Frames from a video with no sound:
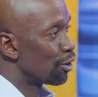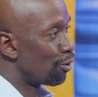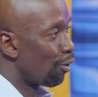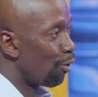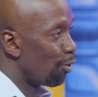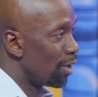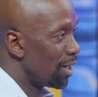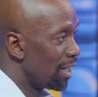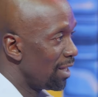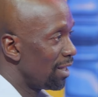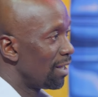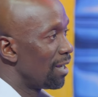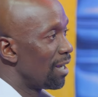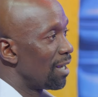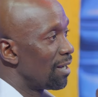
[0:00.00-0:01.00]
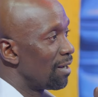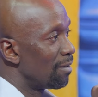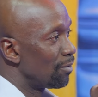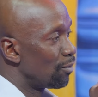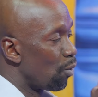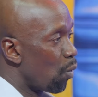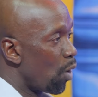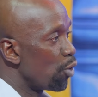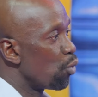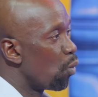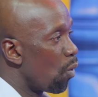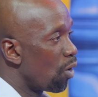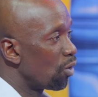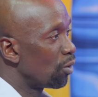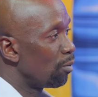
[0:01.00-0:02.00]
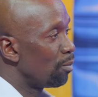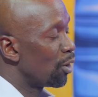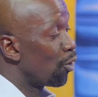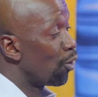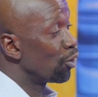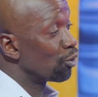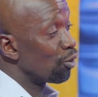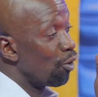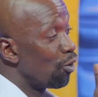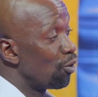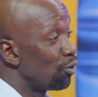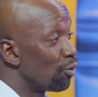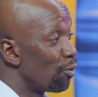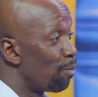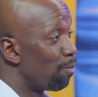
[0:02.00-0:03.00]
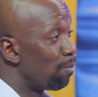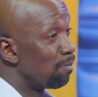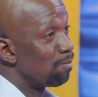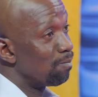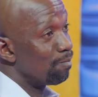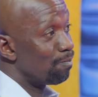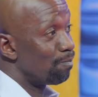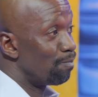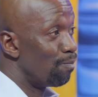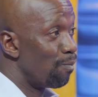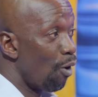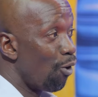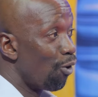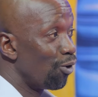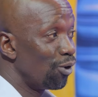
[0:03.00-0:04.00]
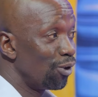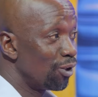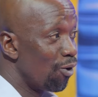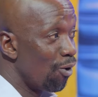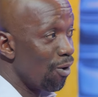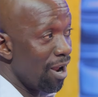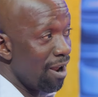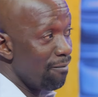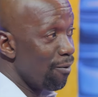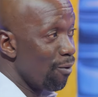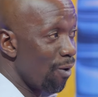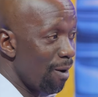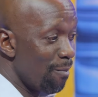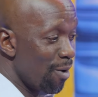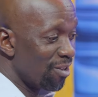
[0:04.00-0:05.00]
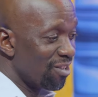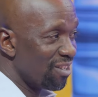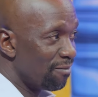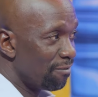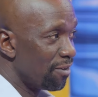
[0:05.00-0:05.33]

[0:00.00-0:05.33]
slowly, the way you want because all the ball go everywhere but